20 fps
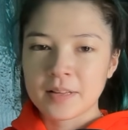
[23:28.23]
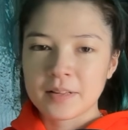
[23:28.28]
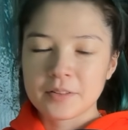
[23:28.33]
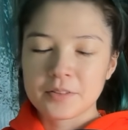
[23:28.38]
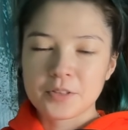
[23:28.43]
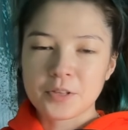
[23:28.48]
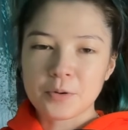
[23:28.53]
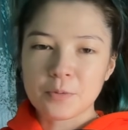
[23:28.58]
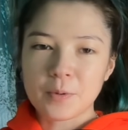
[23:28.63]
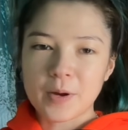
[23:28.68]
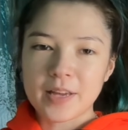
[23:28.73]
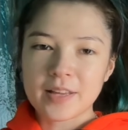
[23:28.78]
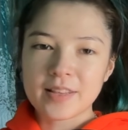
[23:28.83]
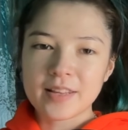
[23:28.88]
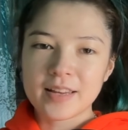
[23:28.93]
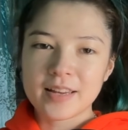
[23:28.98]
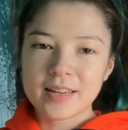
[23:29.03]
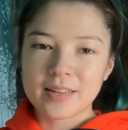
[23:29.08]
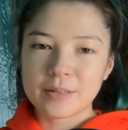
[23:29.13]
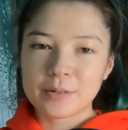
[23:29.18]
The way
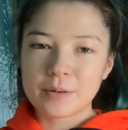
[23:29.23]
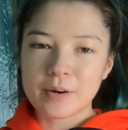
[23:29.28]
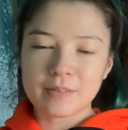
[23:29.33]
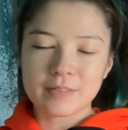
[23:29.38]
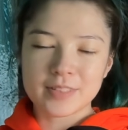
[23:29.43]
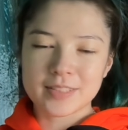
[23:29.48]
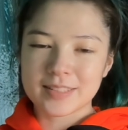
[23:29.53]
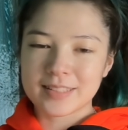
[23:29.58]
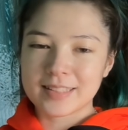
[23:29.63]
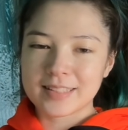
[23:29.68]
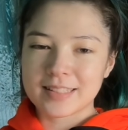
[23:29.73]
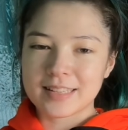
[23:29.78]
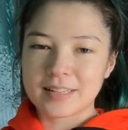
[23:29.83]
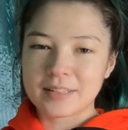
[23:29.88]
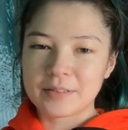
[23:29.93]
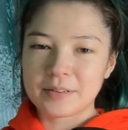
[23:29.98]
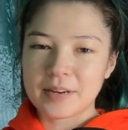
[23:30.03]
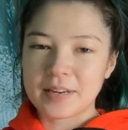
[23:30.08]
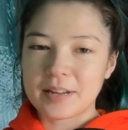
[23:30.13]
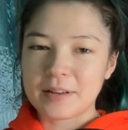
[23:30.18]
that whoever's in the
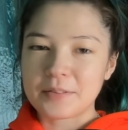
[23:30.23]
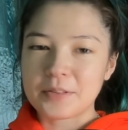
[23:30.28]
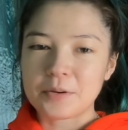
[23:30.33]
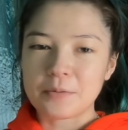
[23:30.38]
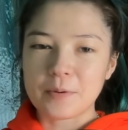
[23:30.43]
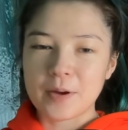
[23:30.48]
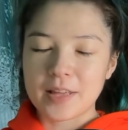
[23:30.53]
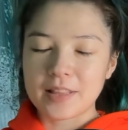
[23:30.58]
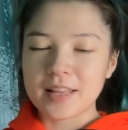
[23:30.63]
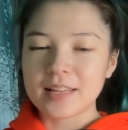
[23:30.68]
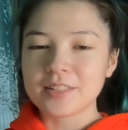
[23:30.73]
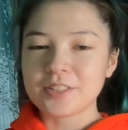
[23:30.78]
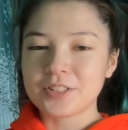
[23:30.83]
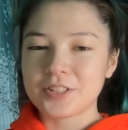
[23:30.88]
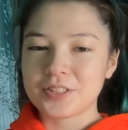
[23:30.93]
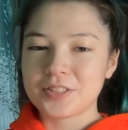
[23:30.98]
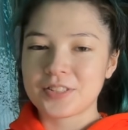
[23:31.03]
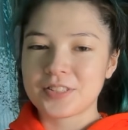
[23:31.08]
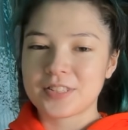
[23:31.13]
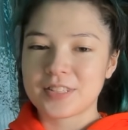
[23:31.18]
center right now, the way that
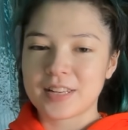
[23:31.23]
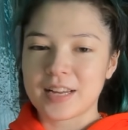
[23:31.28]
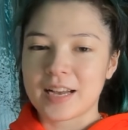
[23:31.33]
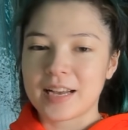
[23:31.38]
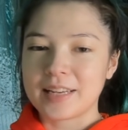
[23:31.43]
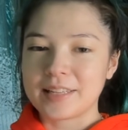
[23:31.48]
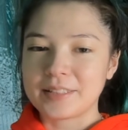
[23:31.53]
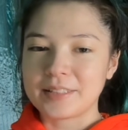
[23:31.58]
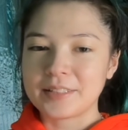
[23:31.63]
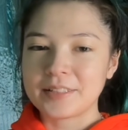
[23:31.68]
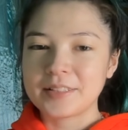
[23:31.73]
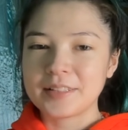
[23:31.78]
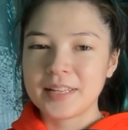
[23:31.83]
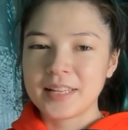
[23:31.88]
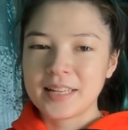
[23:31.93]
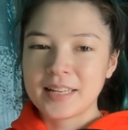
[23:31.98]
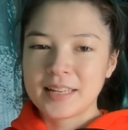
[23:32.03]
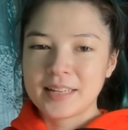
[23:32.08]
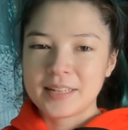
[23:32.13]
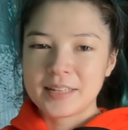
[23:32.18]
she's styled,
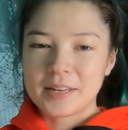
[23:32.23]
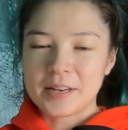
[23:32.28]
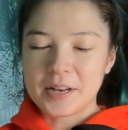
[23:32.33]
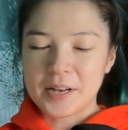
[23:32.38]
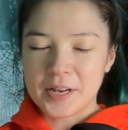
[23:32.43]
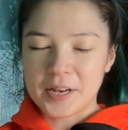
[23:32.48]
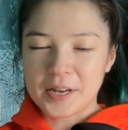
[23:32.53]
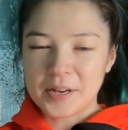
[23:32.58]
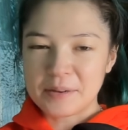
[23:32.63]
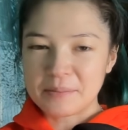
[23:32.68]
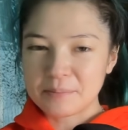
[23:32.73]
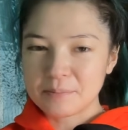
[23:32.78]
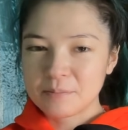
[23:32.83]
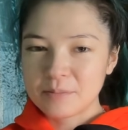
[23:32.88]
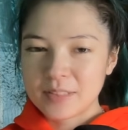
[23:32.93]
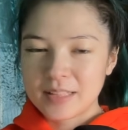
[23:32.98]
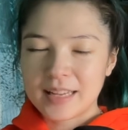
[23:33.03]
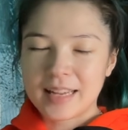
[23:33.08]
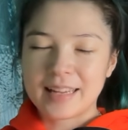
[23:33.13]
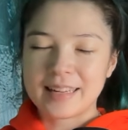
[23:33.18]
and
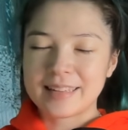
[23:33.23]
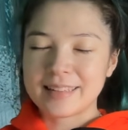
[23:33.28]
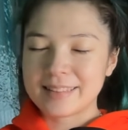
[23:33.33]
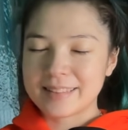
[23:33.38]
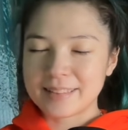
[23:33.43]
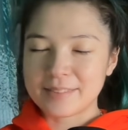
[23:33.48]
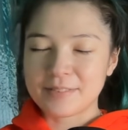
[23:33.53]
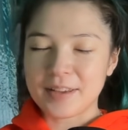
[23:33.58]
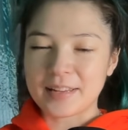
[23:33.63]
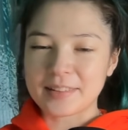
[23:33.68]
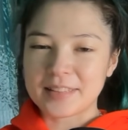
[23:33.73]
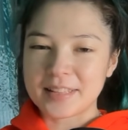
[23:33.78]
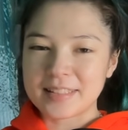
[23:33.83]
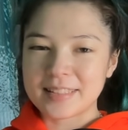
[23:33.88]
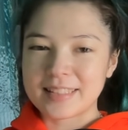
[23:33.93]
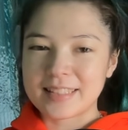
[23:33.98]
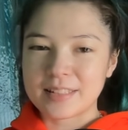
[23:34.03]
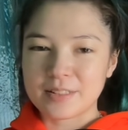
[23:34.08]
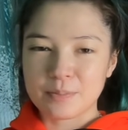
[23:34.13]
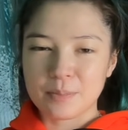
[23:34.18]
the fact that
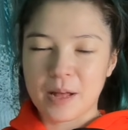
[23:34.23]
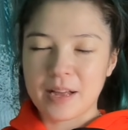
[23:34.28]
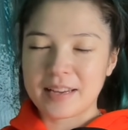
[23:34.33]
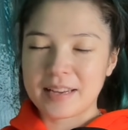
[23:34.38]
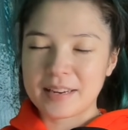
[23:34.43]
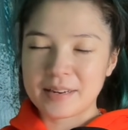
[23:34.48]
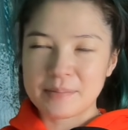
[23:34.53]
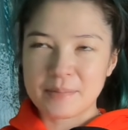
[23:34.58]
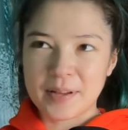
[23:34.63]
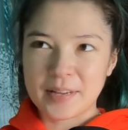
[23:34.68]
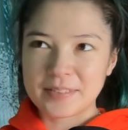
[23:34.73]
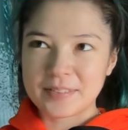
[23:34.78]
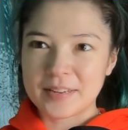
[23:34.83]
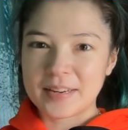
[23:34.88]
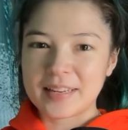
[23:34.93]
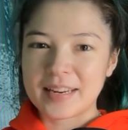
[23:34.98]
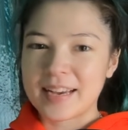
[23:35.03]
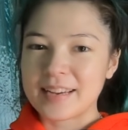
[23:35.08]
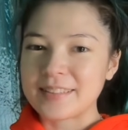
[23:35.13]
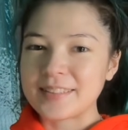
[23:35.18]
she has black hair and bangs right
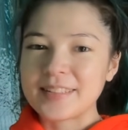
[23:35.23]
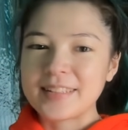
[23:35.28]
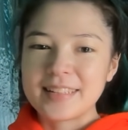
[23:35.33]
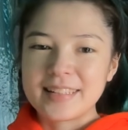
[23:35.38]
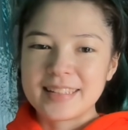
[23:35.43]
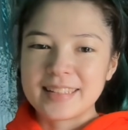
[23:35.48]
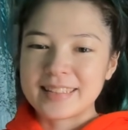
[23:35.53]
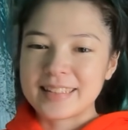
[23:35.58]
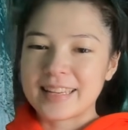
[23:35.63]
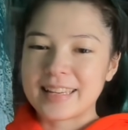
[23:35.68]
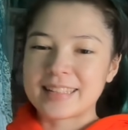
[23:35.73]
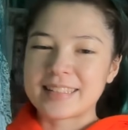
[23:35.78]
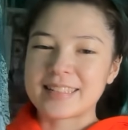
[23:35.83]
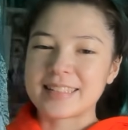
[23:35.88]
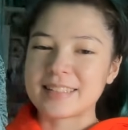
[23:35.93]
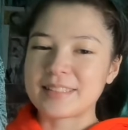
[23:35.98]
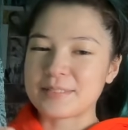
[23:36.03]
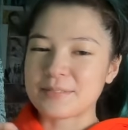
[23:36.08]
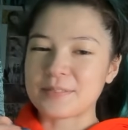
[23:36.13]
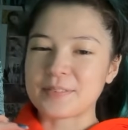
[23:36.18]
now, like
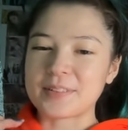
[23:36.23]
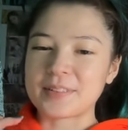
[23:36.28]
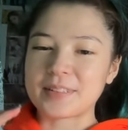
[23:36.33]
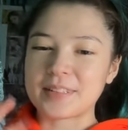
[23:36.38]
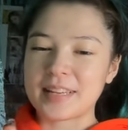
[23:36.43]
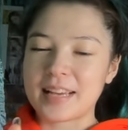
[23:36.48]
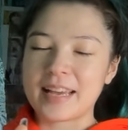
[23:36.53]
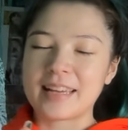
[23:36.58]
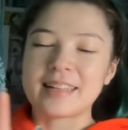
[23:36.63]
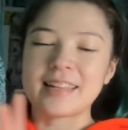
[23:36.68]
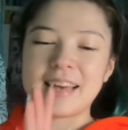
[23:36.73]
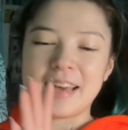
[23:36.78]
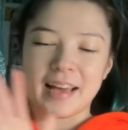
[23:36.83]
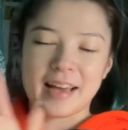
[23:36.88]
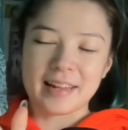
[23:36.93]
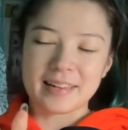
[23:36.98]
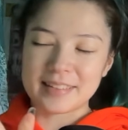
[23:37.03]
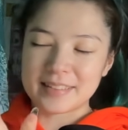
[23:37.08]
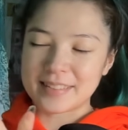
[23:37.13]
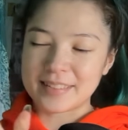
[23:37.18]
she's really, and the
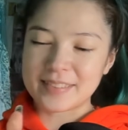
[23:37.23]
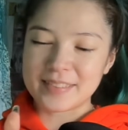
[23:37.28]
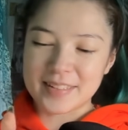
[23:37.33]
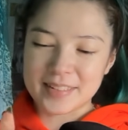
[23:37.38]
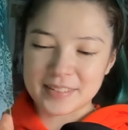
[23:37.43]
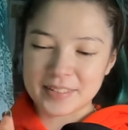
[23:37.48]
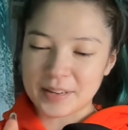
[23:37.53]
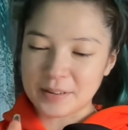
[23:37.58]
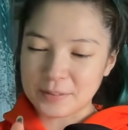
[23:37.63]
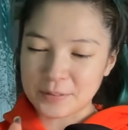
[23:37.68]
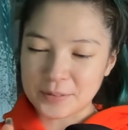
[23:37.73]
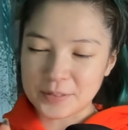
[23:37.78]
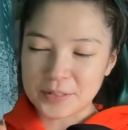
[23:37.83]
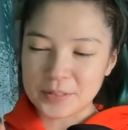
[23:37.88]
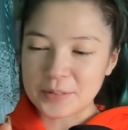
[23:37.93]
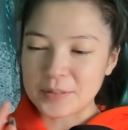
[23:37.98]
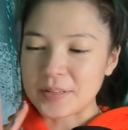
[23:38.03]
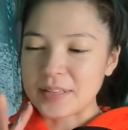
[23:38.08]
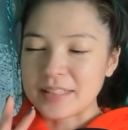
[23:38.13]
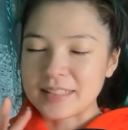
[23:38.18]
attitude in general
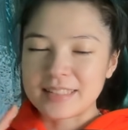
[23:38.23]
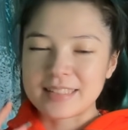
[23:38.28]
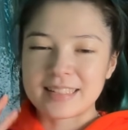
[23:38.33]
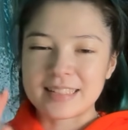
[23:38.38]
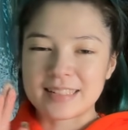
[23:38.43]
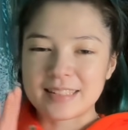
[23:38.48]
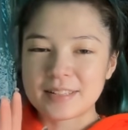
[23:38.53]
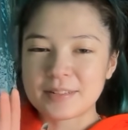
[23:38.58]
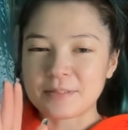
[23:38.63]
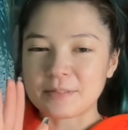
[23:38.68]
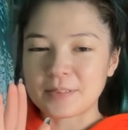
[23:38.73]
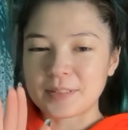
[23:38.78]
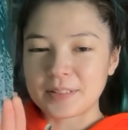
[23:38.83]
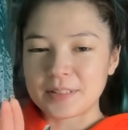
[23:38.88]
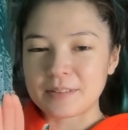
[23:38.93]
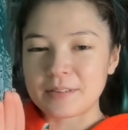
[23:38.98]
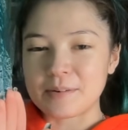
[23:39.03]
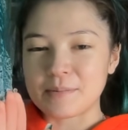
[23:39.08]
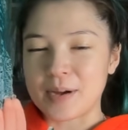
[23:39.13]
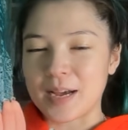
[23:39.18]
too, she's just
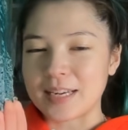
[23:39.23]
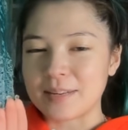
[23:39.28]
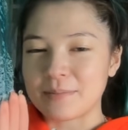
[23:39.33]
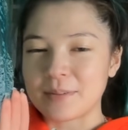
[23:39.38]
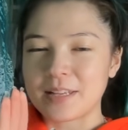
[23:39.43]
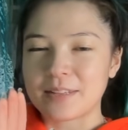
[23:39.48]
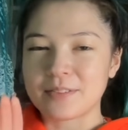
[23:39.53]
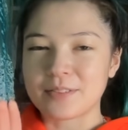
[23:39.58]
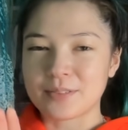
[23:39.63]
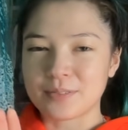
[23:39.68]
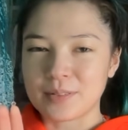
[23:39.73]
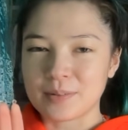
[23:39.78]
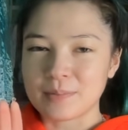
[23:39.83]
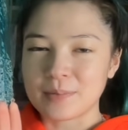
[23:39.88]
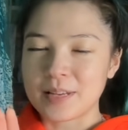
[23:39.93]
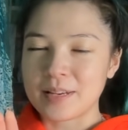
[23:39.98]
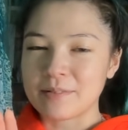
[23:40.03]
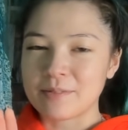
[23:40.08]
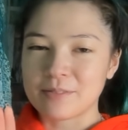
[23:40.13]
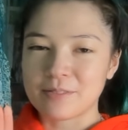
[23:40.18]
really reminding me of Swim
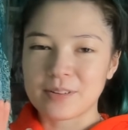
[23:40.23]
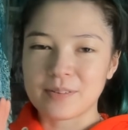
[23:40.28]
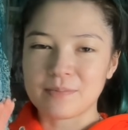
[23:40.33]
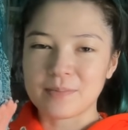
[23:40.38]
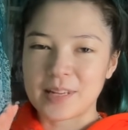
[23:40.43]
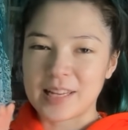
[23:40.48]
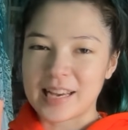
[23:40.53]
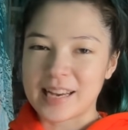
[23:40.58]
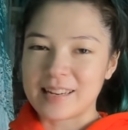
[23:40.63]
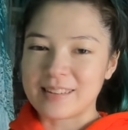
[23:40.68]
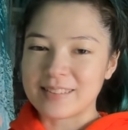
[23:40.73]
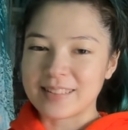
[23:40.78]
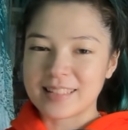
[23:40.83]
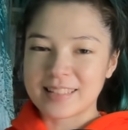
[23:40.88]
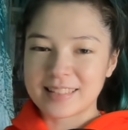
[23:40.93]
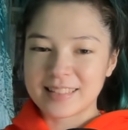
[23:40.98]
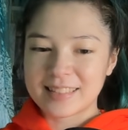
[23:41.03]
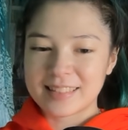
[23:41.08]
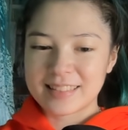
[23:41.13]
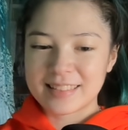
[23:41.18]
Kim from Meow
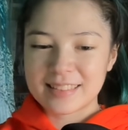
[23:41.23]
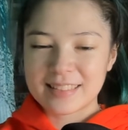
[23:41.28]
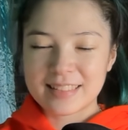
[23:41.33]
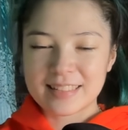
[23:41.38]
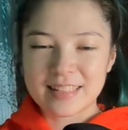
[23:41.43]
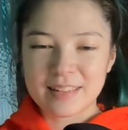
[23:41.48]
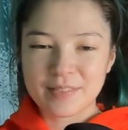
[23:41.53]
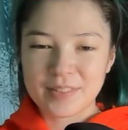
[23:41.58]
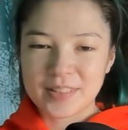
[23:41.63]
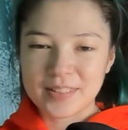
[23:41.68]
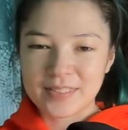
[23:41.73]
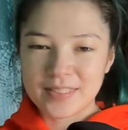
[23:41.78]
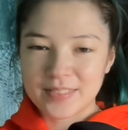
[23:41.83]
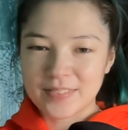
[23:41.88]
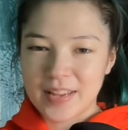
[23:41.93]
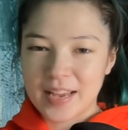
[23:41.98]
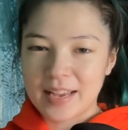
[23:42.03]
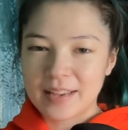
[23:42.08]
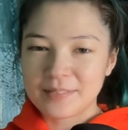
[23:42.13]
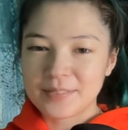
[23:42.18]
here. She's given those
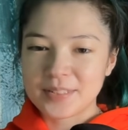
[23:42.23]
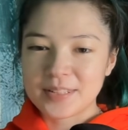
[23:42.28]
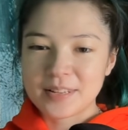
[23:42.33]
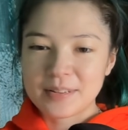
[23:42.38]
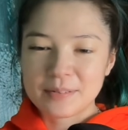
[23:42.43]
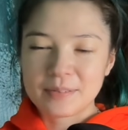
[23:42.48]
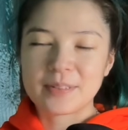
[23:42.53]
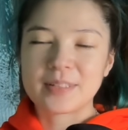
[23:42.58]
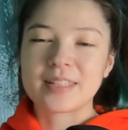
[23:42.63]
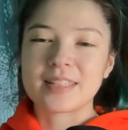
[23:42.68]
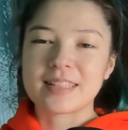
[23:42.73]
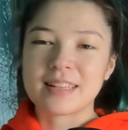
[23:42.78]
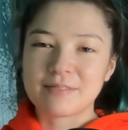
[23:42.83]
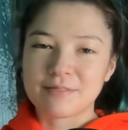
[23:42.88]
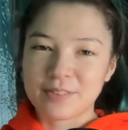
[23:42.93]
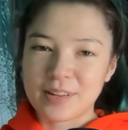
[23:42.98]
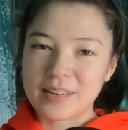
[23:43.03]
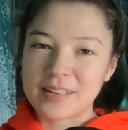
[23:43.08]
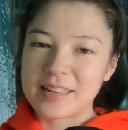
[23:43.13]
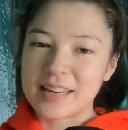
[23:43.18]
vibes, which is a
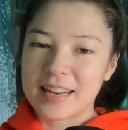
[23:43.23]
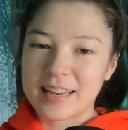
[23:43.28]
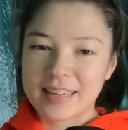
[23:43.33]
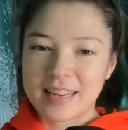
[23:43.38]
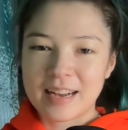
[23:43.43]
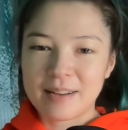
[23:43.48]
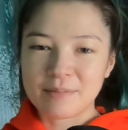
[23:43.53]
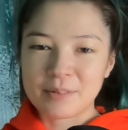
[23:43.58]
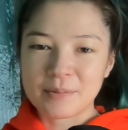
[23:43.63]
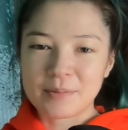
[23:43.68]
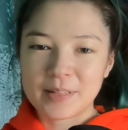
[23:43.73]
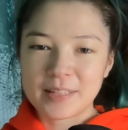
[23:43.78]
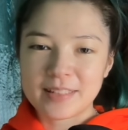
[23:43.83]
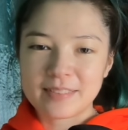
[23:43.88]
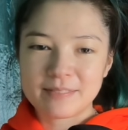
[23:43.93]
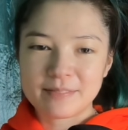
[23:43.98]
very high compliment.